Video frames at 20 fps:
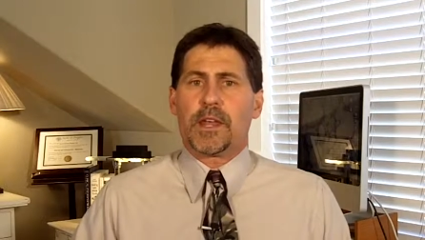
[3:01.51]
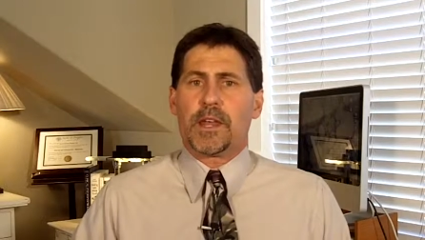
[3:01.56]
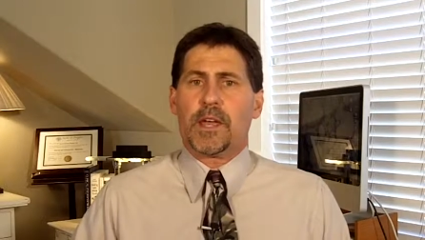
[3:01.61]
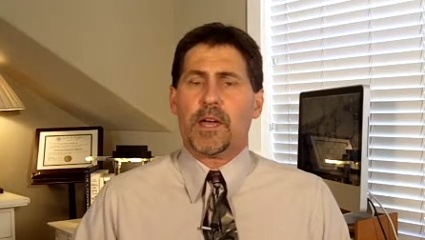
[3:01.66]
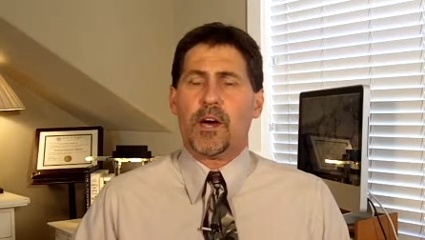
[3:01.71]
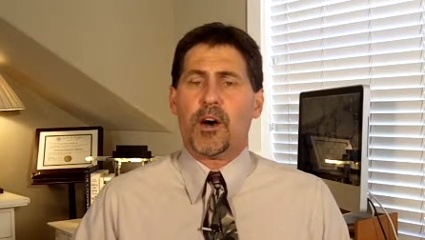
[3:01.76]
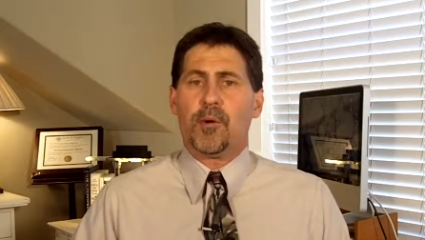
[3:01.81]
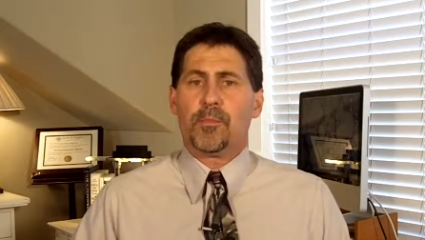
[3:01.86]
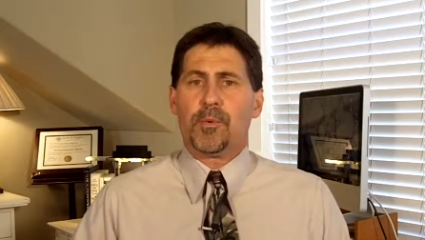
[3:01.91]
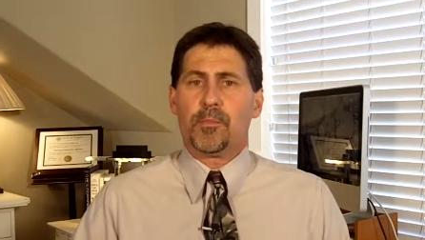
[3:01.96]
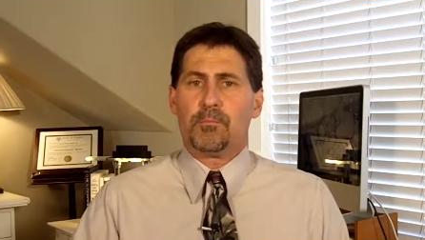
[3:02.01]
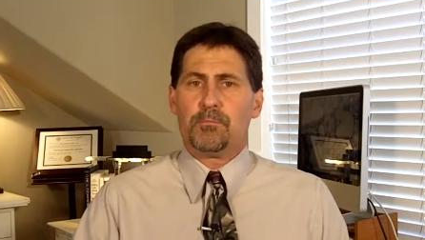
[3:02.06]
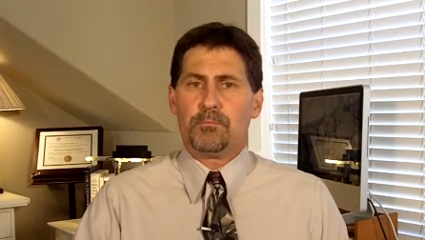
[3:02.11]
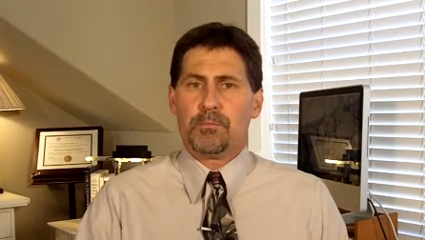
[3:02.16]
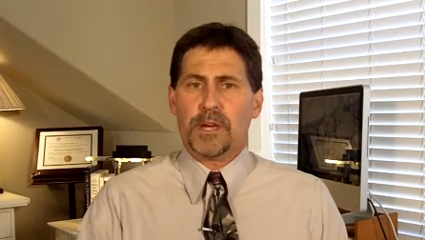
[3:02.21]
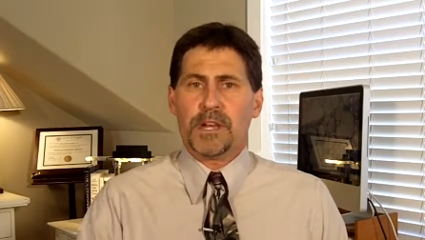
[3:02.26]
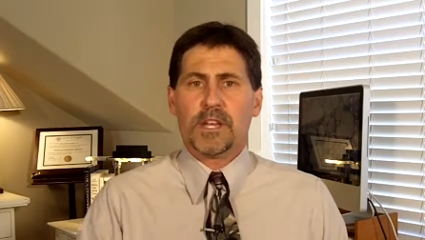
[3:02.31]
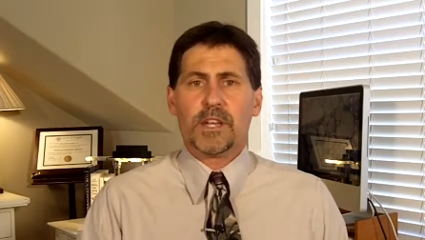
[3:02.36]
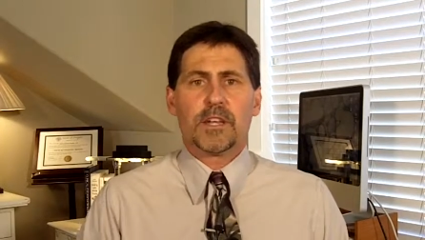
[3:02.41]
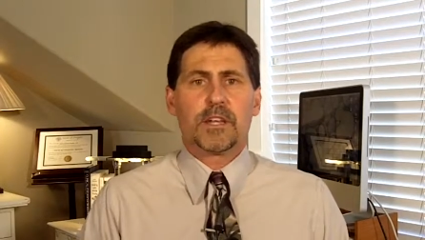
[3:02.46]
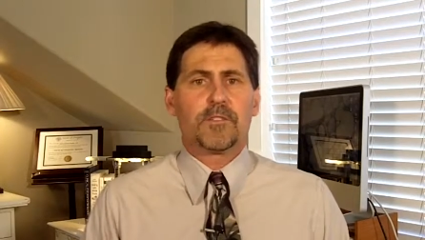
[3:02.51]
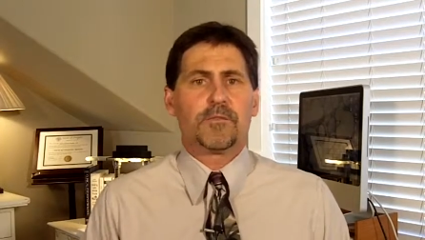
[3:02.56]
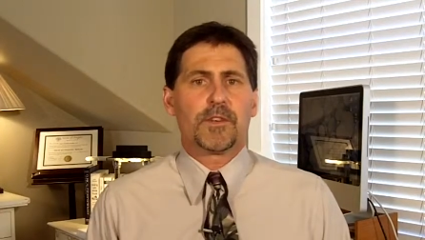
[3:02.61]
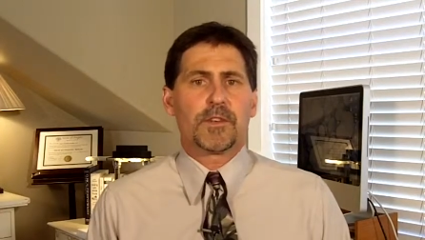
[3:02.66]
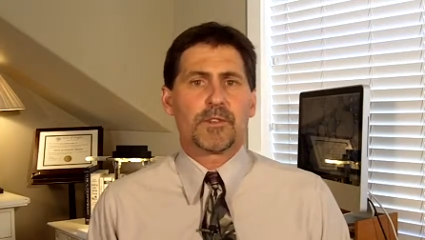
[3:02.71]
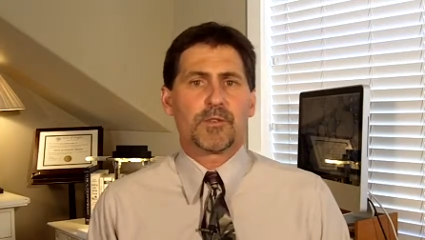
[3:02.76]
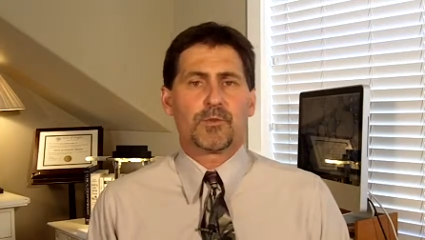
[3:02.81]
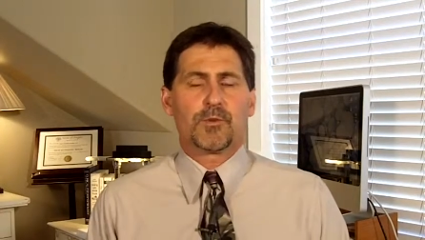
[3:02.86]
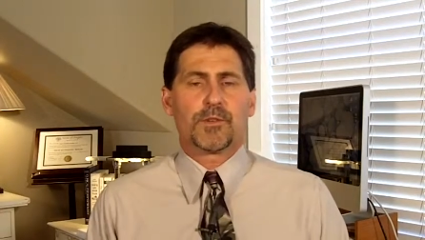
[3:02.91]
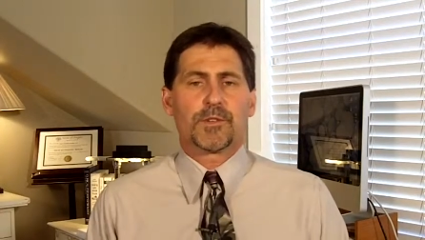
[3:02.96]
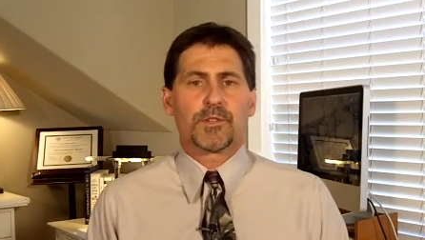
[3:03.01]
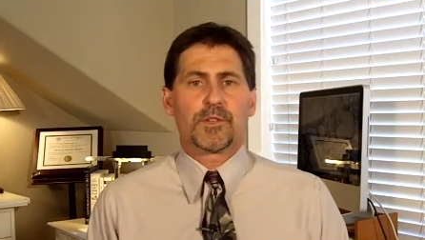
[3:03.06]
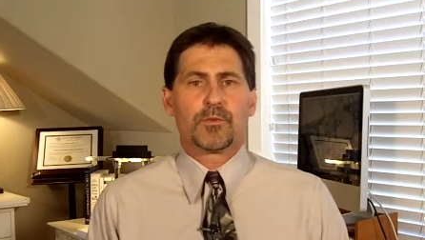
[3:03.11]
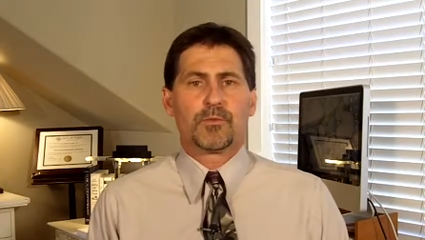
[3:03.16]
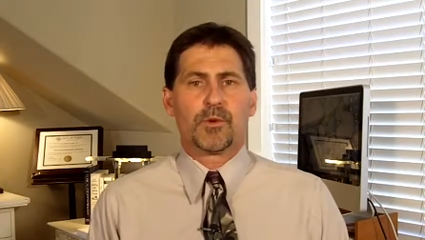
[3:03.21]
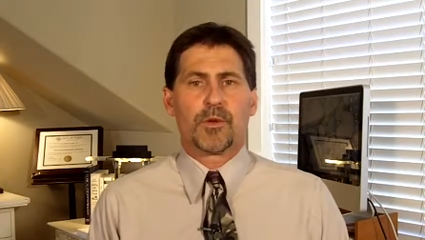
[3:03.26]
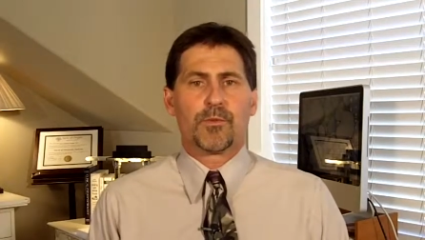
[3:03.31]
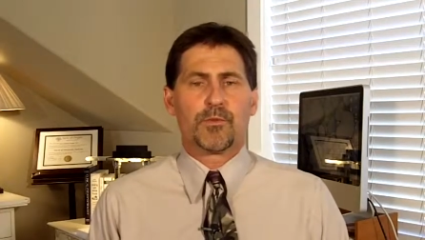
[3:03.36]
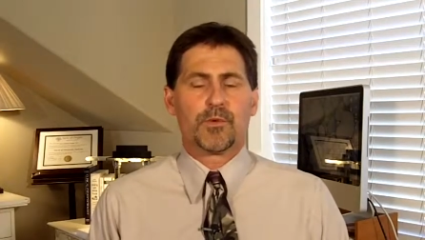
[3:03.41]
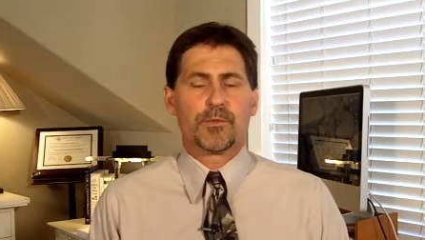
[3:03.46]
that help many individuals
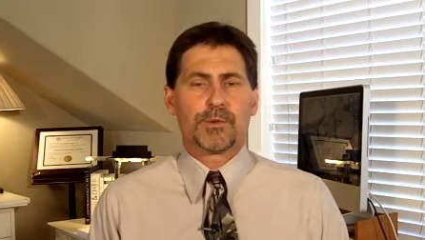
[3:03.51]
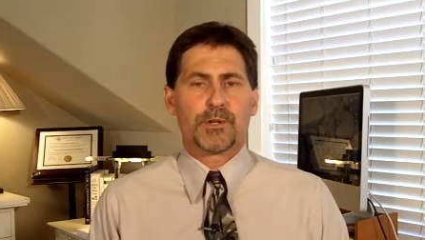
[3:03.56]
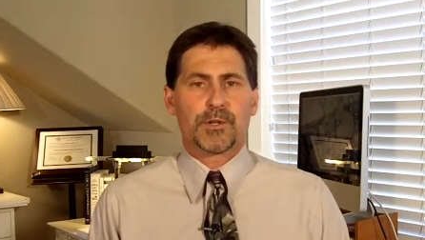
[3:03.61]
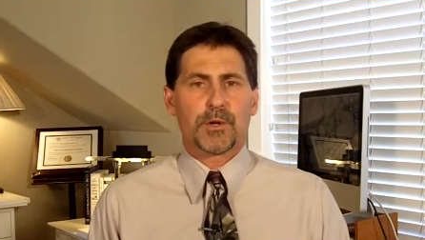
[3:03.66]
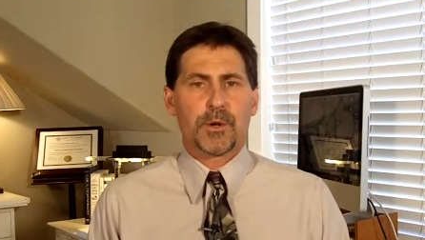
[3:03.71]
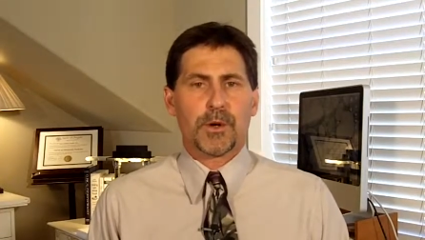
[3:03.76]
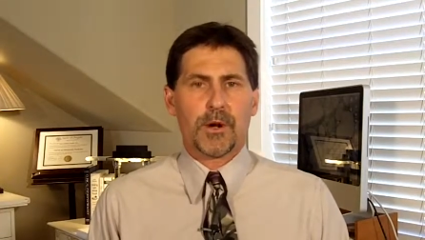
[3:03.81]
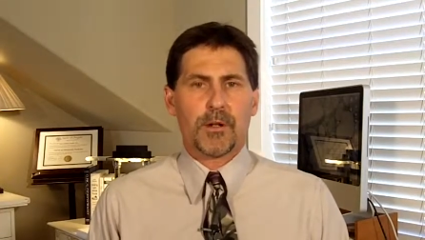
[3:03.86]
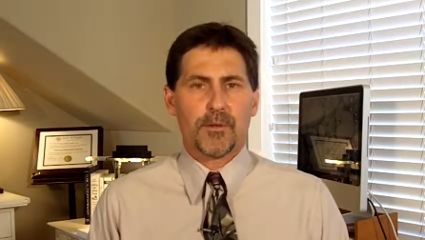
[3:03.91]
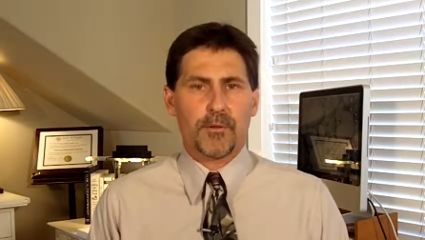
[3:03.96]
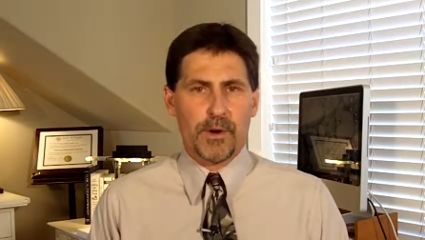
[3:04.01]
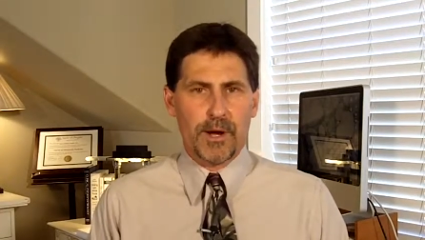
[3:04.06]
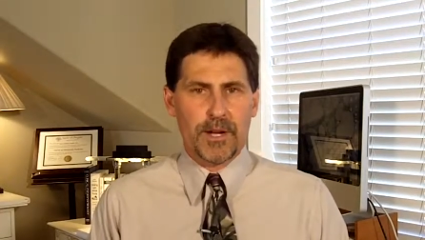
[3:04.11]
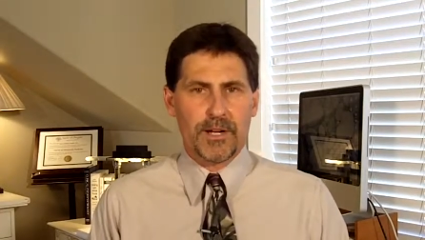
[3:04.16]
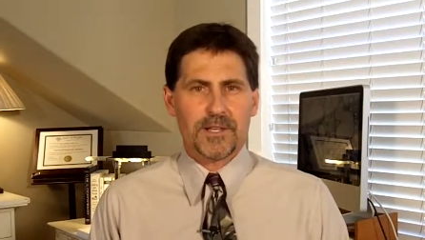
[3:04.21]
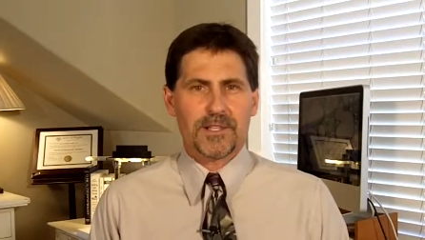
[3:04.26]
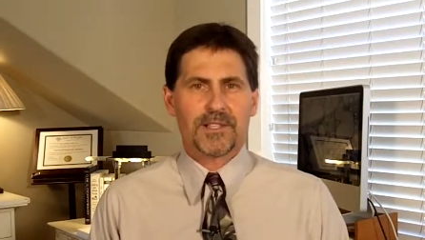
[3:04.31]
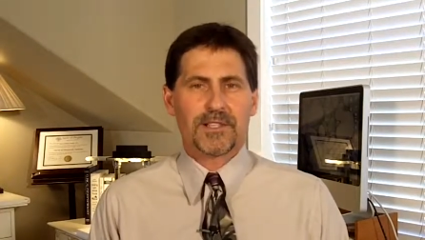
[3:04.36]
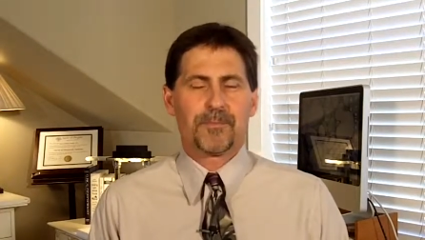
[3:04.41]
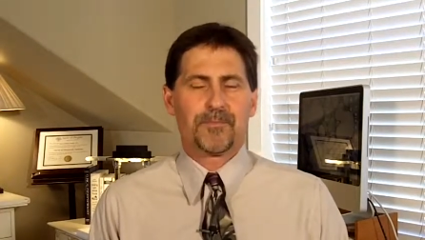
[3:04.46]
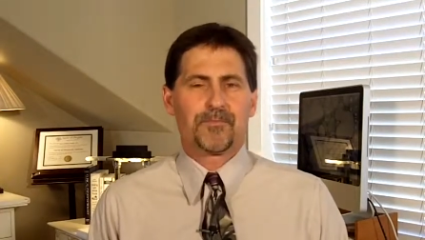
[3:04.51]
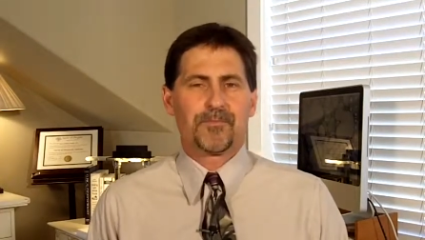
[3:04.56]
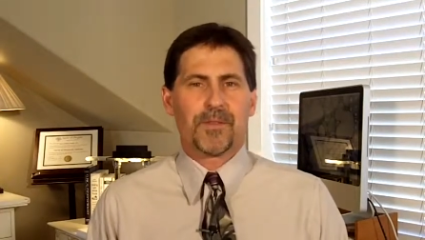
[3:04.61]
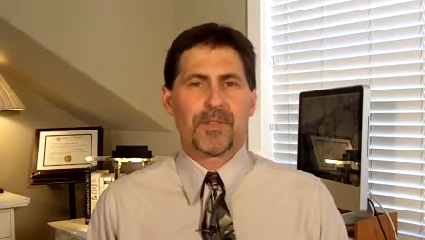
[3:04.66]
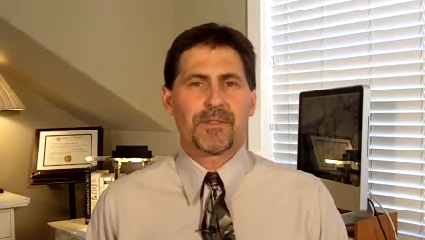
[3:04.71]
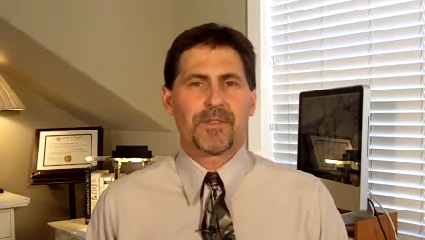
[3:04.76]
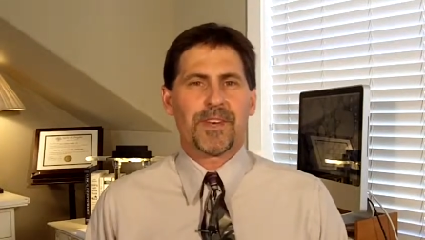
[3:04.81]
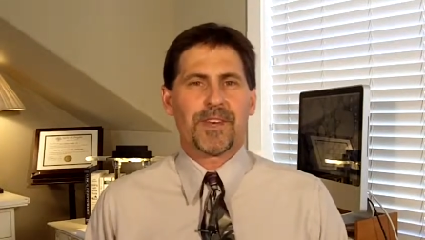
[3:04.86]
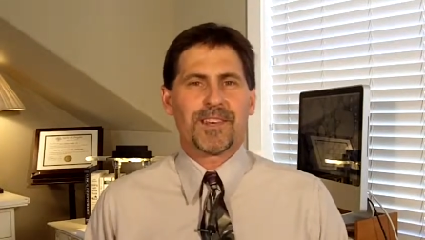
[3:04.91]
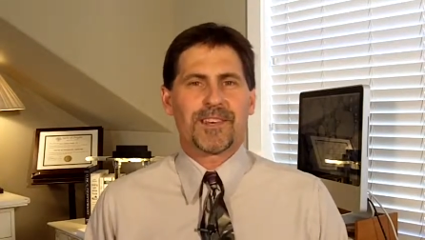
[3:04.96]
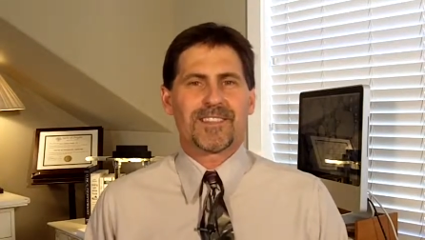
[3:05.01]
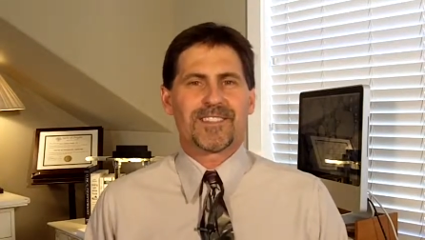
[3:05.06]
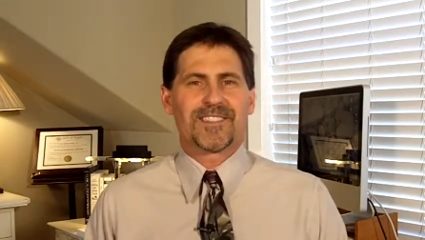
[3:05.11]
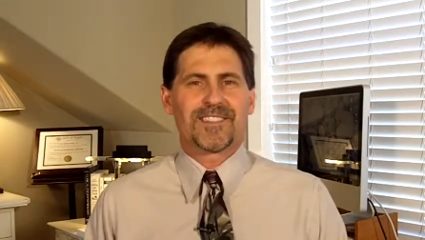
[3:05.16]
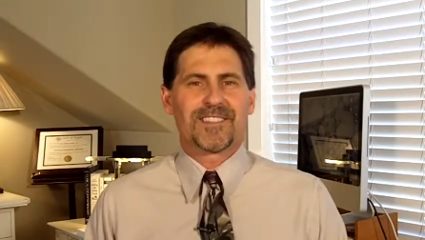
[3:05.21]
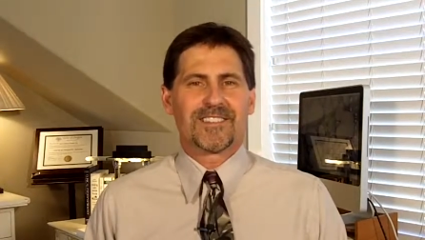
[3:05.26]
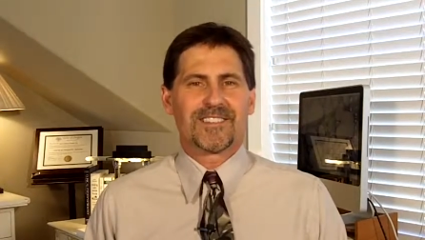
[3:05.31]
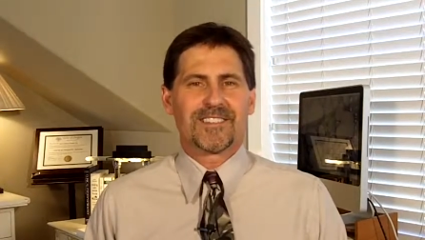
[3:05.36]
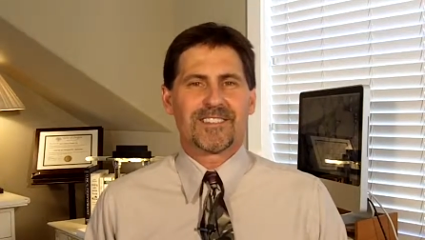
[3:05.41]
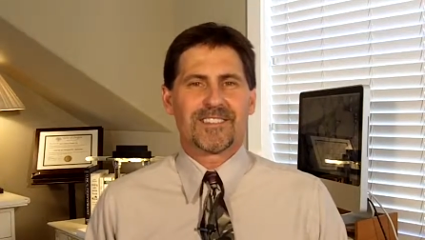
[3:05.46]
with rheumatoid arthritis.
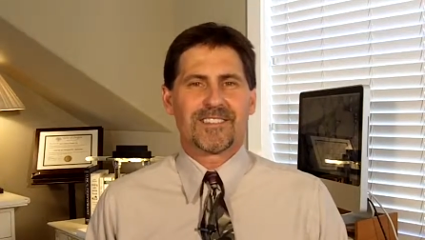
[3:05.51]
Thanks.